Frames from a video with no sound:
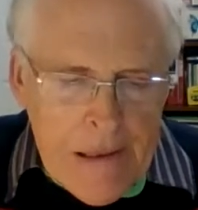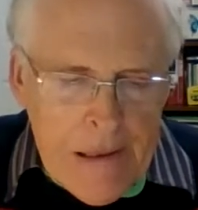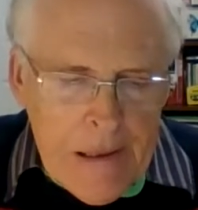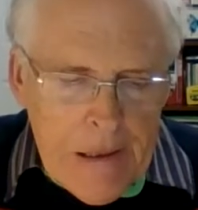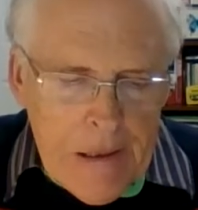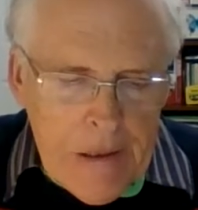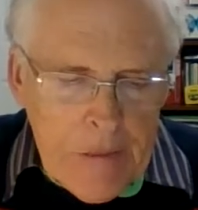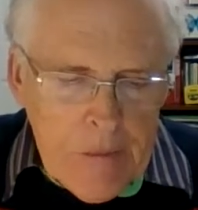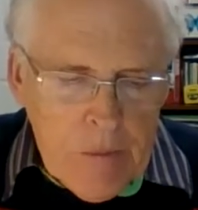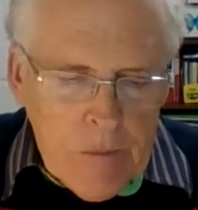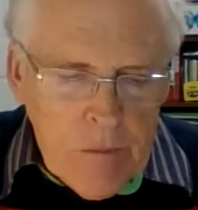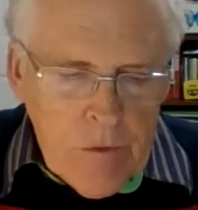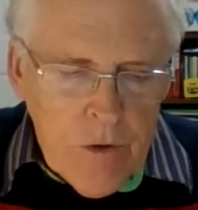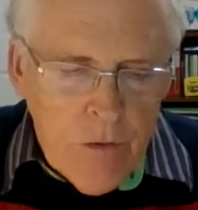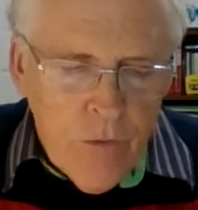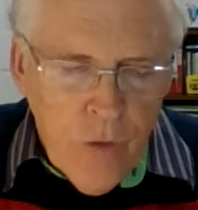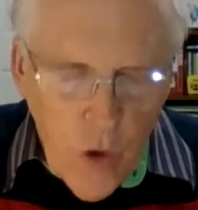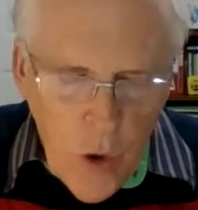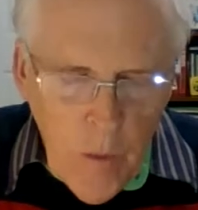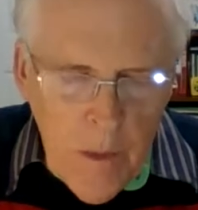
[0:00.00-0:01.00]

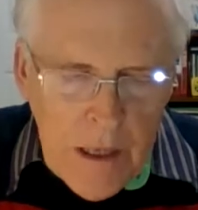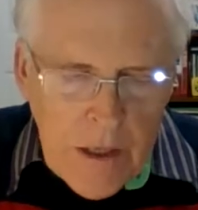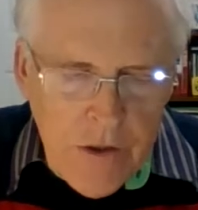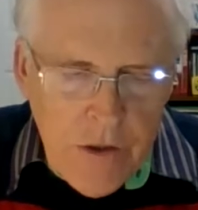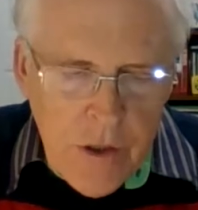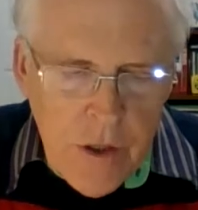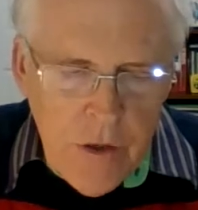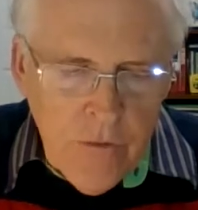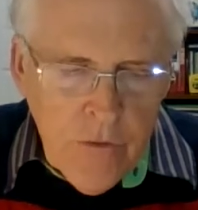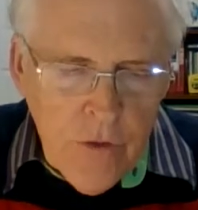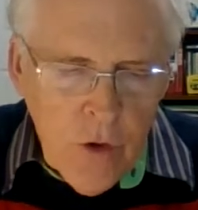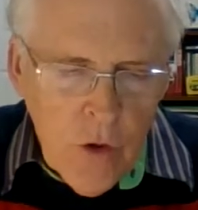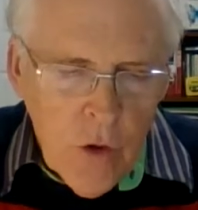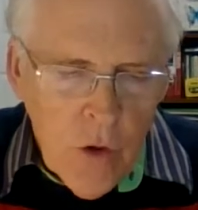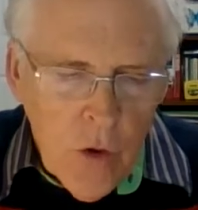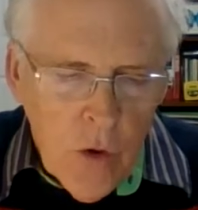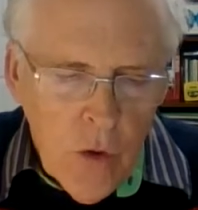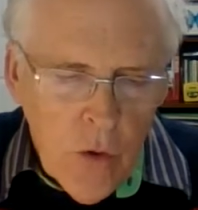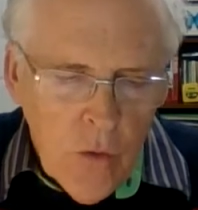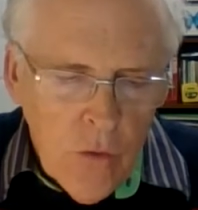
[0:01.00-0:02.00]
The format of
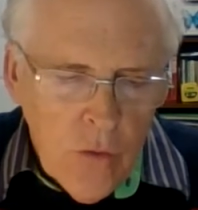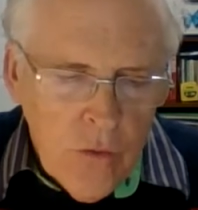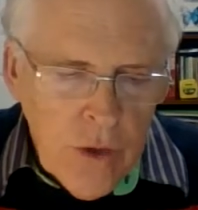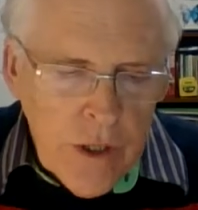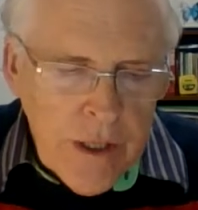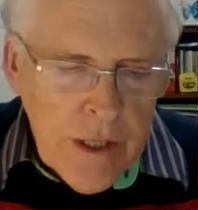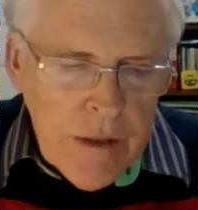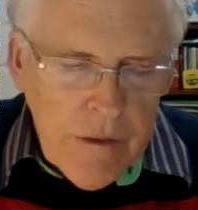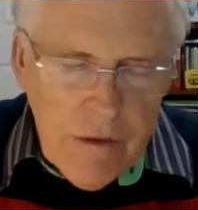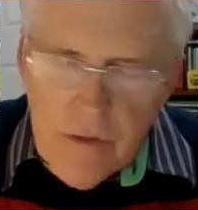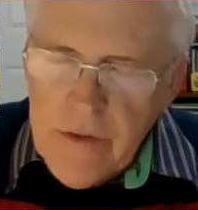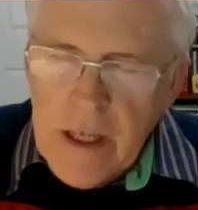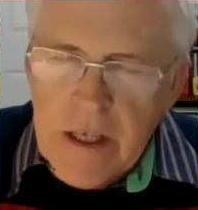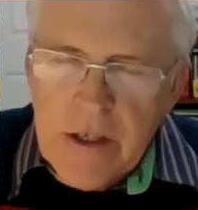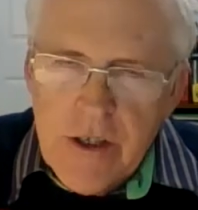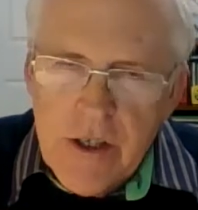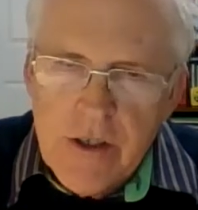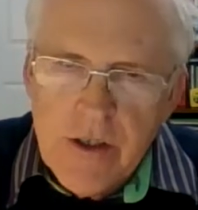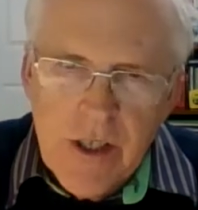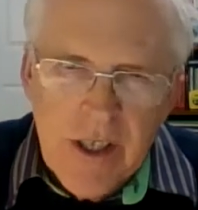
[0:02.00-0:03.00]
your reading
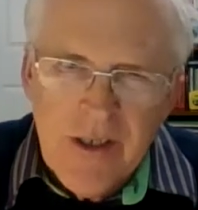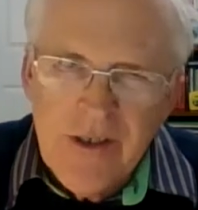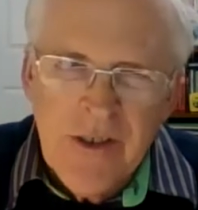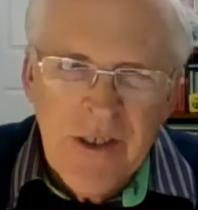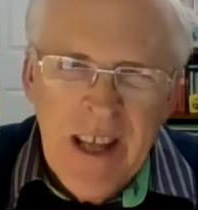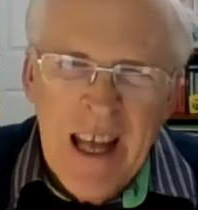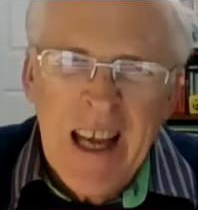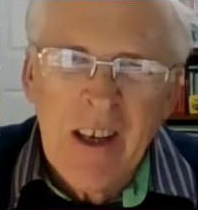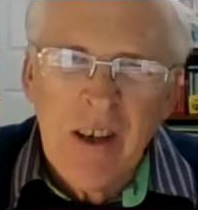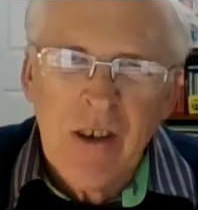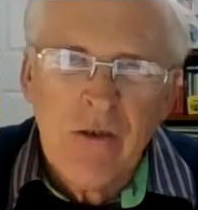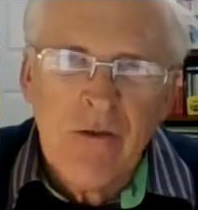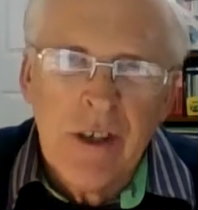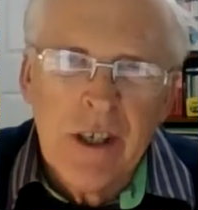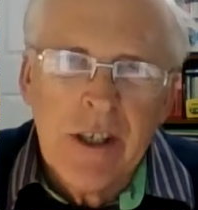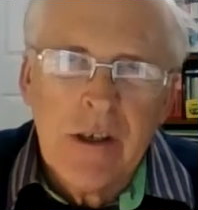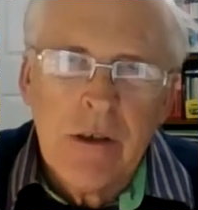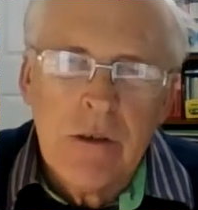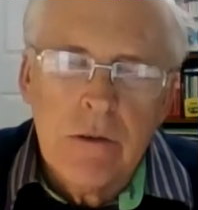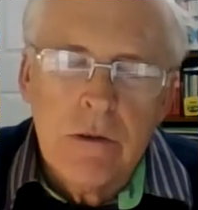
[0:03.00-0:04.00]
reflections isn't that
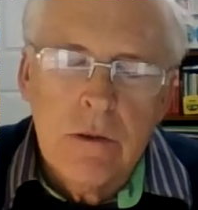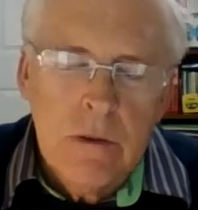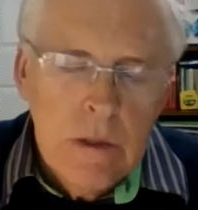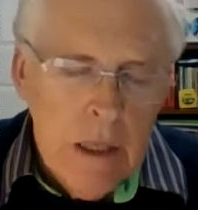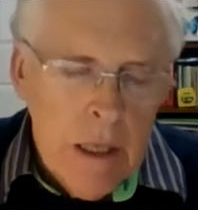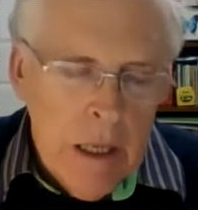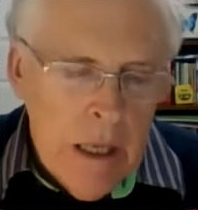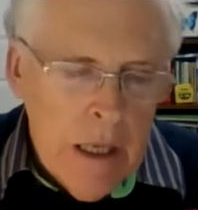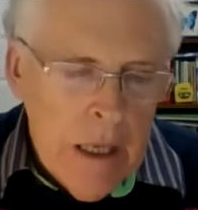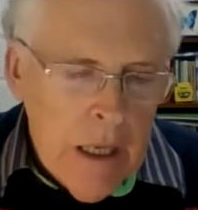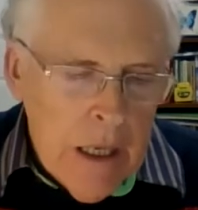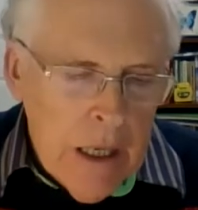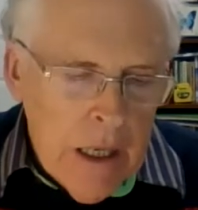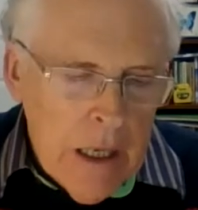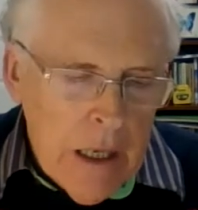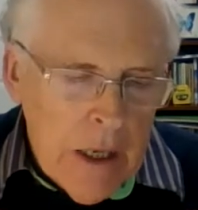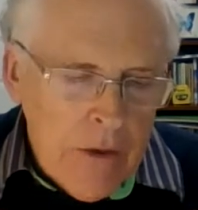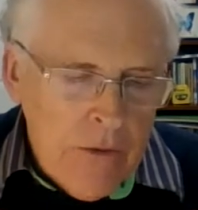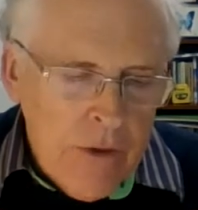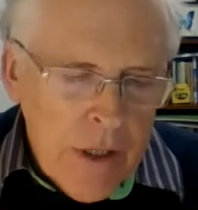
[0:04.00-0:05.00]
critical.
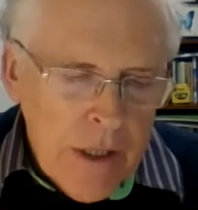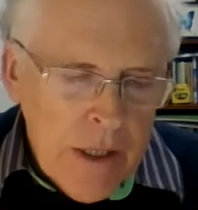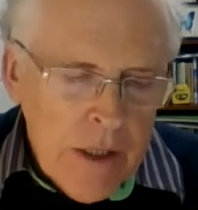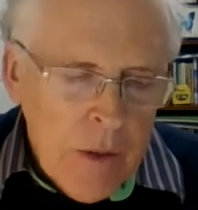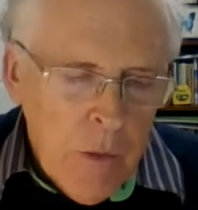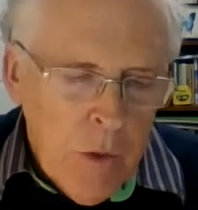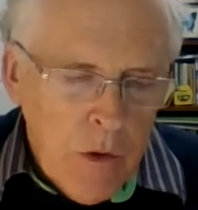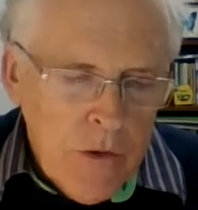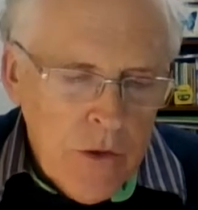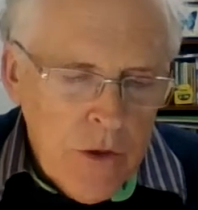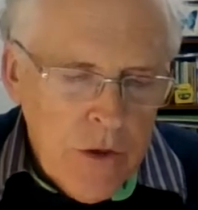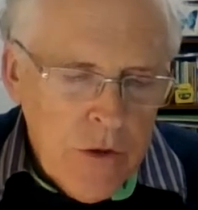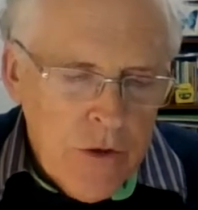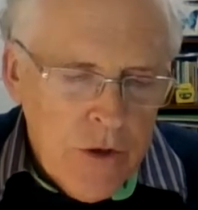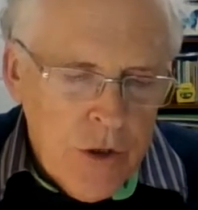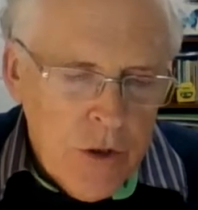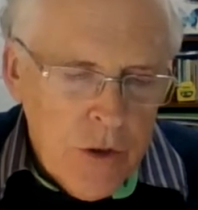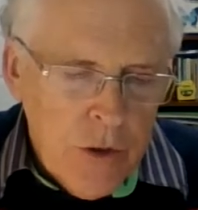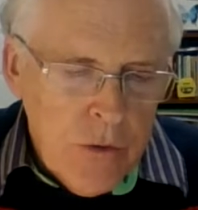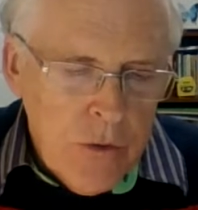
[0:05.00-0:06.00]
I really want you
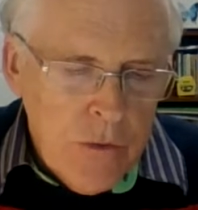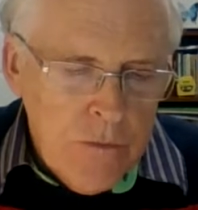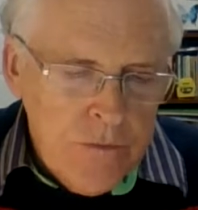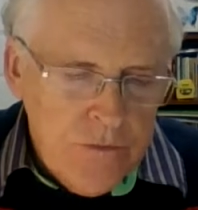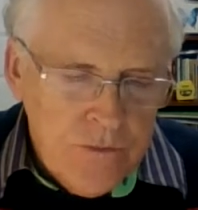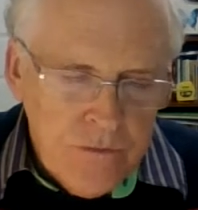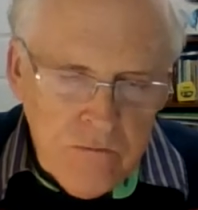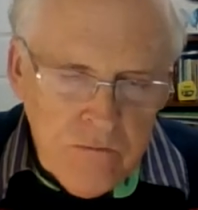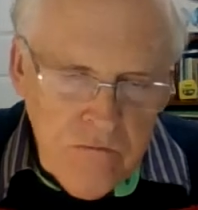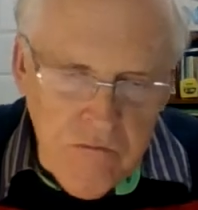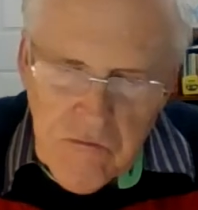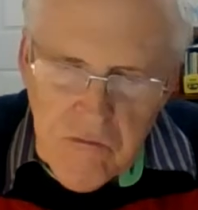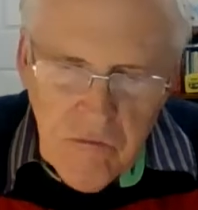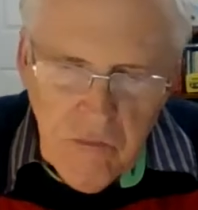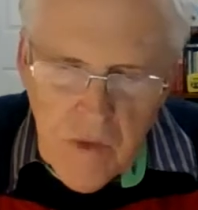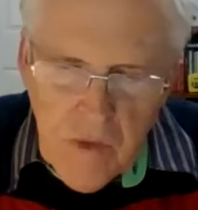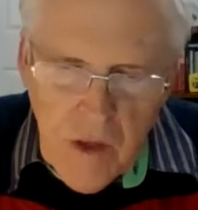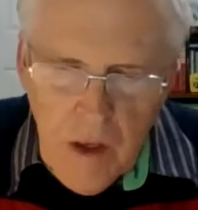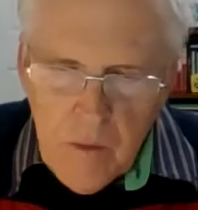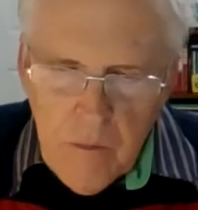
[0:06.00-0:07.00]
to
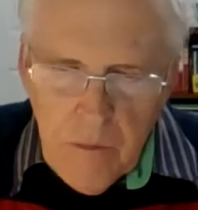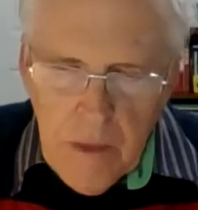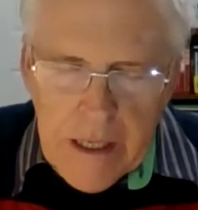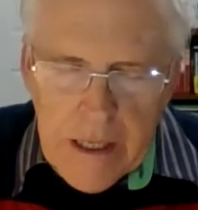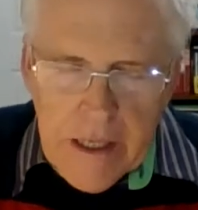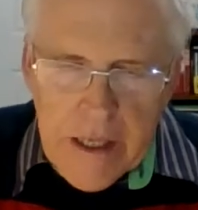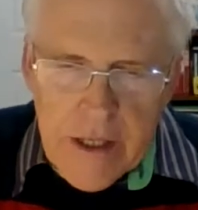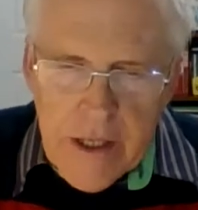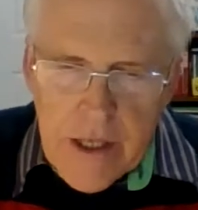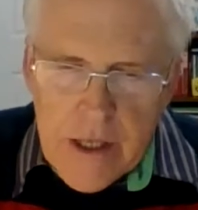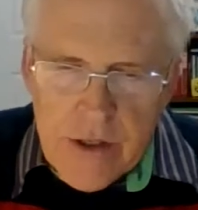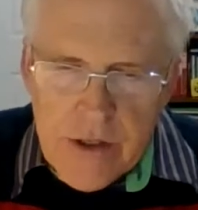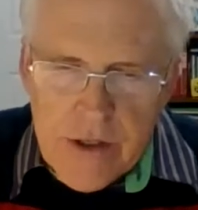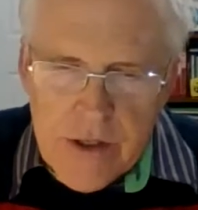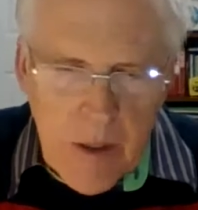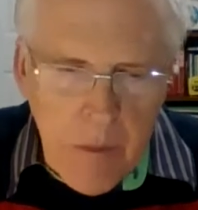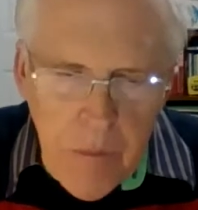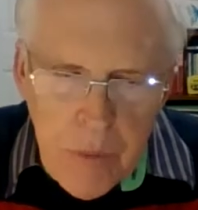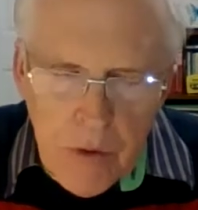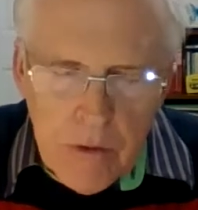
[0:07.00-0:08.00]
make it as
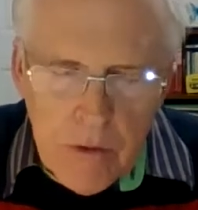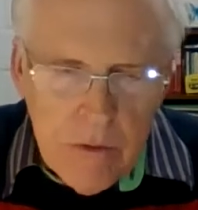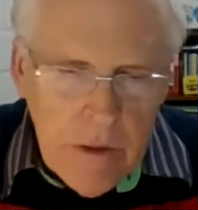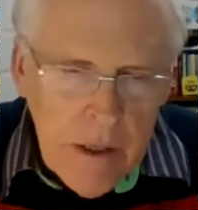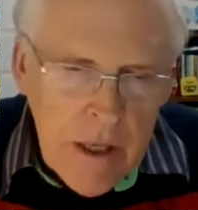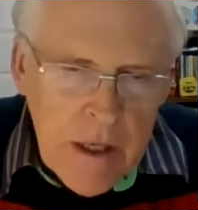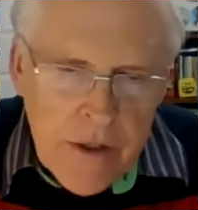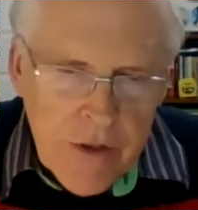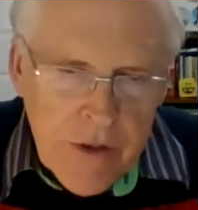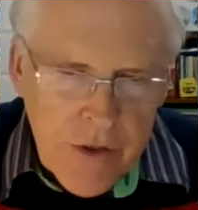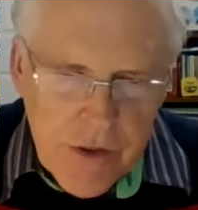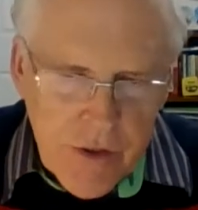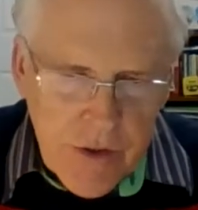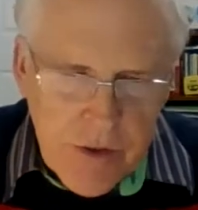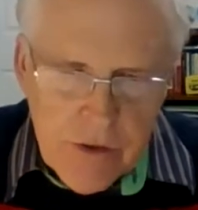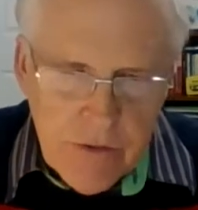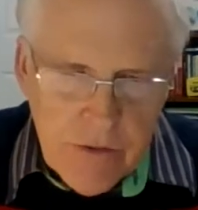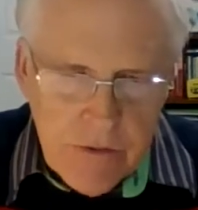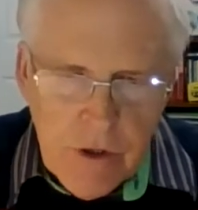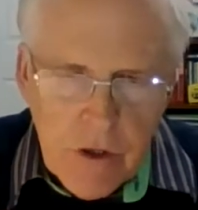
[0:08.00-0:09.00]
simple
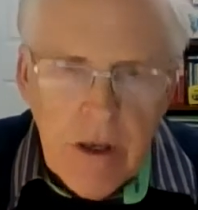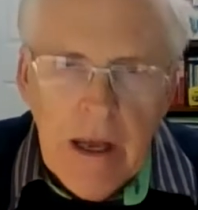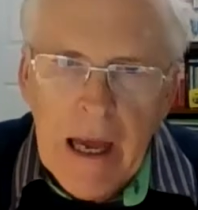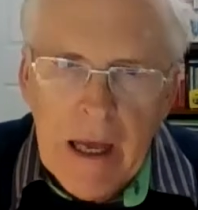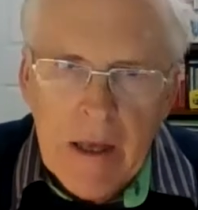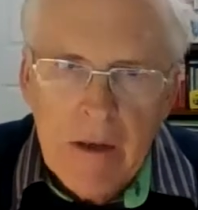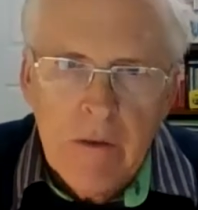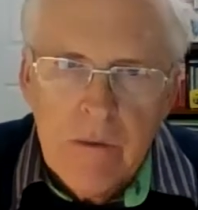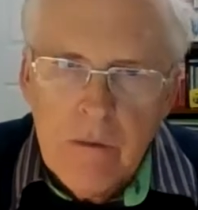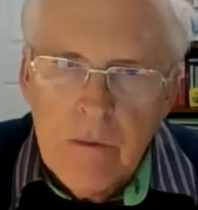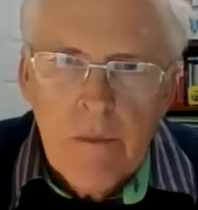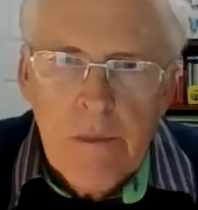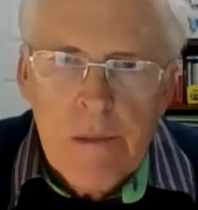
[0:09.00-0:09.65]
as you can.